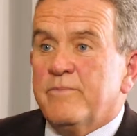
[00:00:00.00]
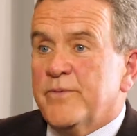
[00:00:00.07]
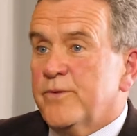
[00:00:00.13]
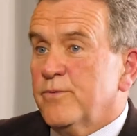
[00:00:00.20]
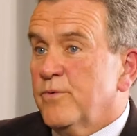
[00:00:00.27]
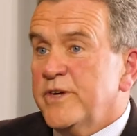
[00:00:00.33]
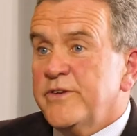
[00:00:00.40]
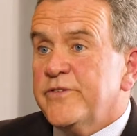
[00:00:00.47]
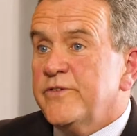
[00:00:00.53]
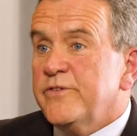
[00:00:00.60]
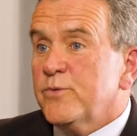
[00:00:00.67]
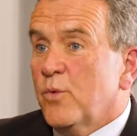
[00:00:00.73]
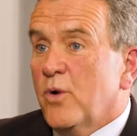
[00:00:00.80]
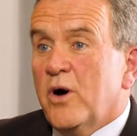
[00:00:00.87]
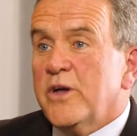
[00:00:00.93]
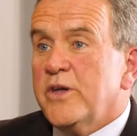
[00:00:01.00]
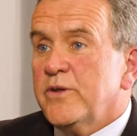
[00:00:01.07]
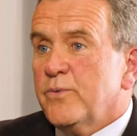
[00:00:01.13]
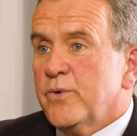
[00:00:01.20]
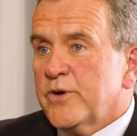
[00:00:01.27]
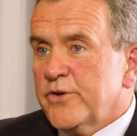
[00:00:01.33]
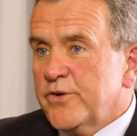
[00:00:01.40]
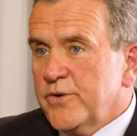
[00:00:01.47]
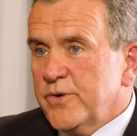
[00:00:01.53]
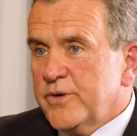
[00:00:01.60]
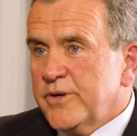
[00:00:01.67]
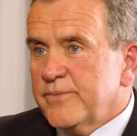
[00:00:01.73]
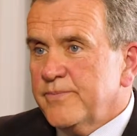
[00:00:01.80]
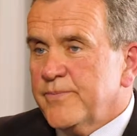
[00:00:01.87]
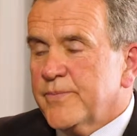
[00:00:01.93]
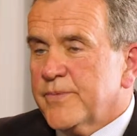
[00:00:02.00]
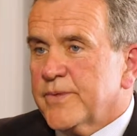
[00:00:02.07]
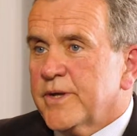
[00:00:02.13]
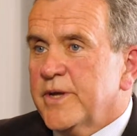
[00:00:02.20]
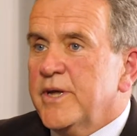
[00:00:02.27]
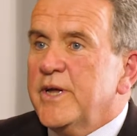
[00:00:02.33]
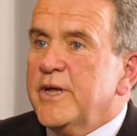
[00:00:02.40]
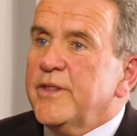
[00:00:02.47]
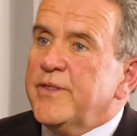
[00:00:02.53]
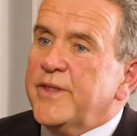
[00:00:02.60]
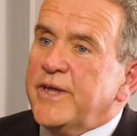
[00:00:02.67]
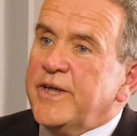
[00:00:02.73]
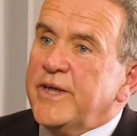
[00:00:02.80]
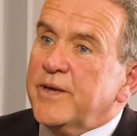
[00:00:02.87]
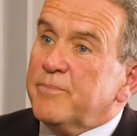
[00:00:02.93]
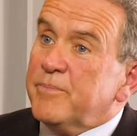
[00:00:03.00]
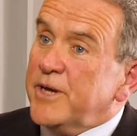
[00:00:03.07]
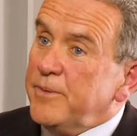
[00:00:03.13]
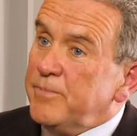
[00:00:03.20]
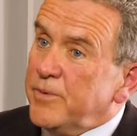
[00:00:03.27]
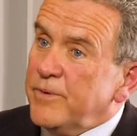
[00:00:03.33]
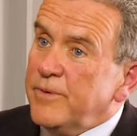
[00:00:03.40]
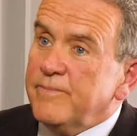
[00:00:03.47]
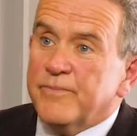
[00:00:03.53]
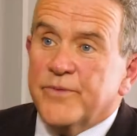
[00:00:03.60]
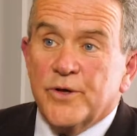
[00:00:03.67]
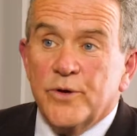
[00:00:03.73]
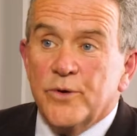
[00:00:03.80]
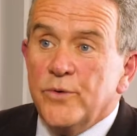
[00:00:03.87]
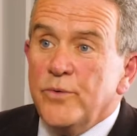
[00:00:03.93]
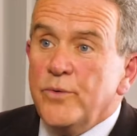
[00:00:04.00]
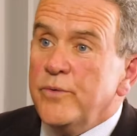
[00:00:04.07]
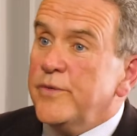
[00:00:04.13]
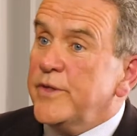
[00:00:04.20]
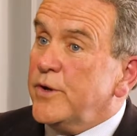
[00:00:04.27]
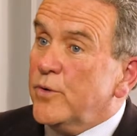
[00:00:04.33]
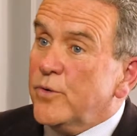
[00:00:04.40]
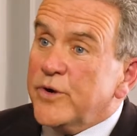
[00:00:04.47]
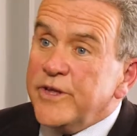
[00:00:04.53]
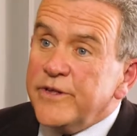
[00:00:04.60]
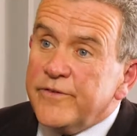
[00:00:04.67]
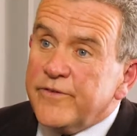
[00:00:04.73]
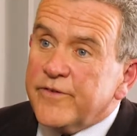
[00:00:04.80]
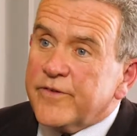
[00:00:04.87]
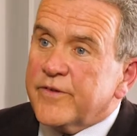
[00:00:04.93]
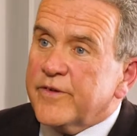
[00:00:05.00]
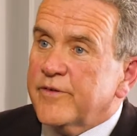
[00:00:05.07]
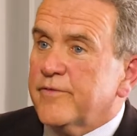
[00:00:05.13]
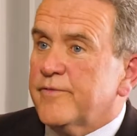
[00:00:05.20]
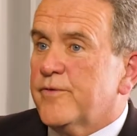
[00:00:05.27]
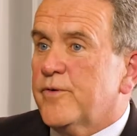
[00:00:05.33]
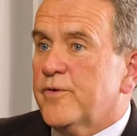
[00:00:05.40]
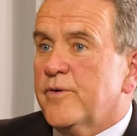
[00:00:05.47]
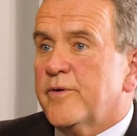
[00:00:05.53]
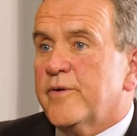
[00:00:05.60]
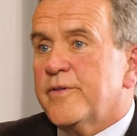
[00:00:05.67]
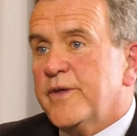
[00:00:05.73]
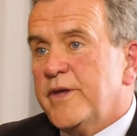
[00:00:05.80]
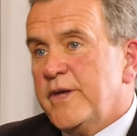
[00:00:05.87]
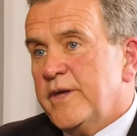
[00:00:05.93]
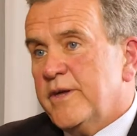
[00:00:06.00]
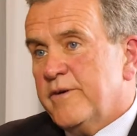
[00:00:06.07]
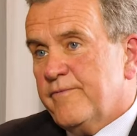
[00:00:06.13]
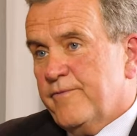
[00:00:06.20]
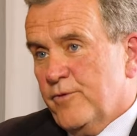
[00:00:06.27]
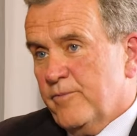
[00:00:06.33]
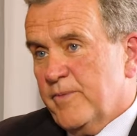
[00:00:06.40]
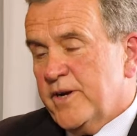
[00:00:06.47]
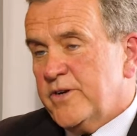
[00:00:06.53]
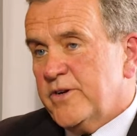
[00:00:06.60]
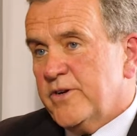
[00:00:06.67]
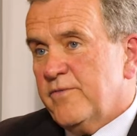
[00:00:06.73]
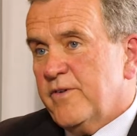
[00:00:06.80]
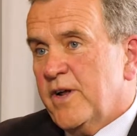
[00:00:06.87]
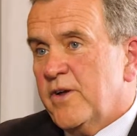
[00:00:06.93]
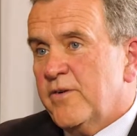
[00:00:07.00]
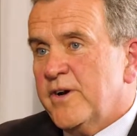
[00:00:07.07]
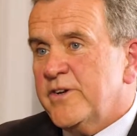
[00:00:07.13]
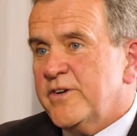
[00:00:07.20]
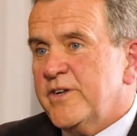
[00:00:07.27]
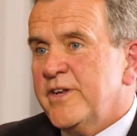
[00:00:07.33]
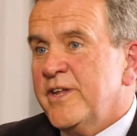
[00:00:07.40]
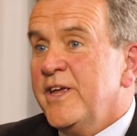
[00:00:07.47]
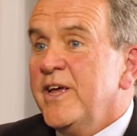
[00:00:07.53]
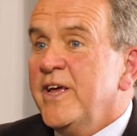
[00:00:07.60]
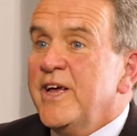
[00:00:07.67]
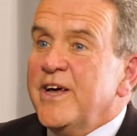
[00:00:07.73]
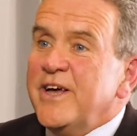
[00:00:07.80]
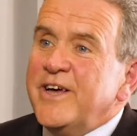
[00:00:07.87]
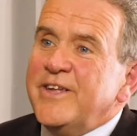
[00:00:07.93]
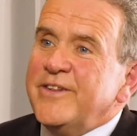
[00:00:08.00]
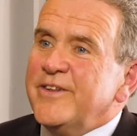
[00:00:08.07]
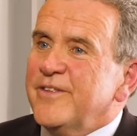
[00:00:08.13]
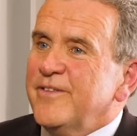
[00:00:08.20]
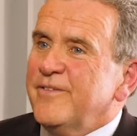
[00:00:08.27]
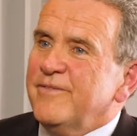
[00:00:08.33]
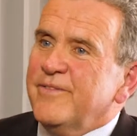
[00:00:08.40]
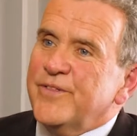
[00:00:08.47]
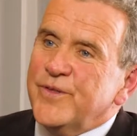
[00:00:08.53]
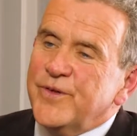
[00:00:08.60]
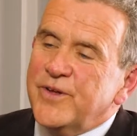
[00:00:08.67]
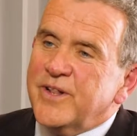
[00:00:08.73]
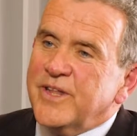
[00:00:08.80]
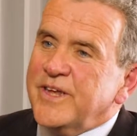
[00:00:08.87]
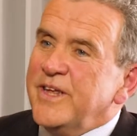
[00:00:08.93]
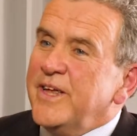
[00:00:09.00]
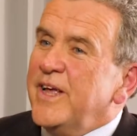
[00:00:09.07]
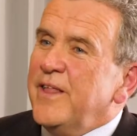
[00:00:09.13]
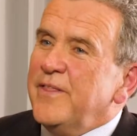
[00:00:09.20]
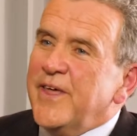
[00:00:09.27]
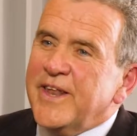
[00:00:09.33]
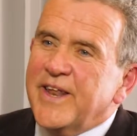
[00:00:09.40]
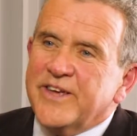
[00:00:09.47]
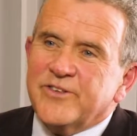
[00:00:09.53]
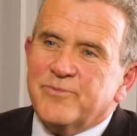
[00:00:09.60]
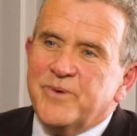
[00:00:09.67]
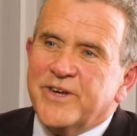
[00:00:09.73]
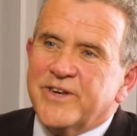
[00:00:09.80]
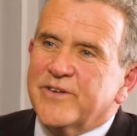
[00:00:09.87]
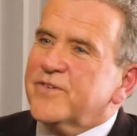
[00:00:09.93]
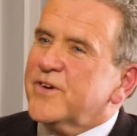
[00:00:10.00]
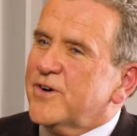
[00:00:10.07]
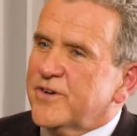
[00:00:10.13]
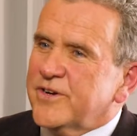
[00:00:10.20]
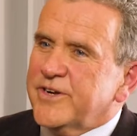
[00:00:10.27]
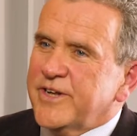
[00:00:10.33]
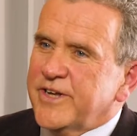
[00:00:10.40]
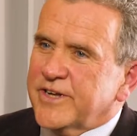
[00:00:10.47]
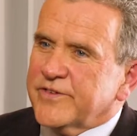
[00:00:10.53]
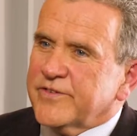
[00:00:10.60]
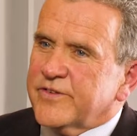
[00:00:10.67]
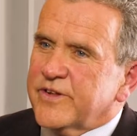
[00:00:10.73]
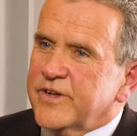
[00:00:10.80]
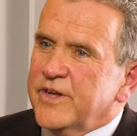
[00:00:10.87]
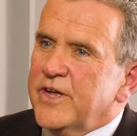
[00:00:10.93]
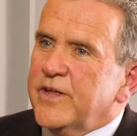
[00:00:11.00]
the reasons why you'd want to do it, the people, the who, the audience for the formation evaluation, and thirdly, that aspect of context,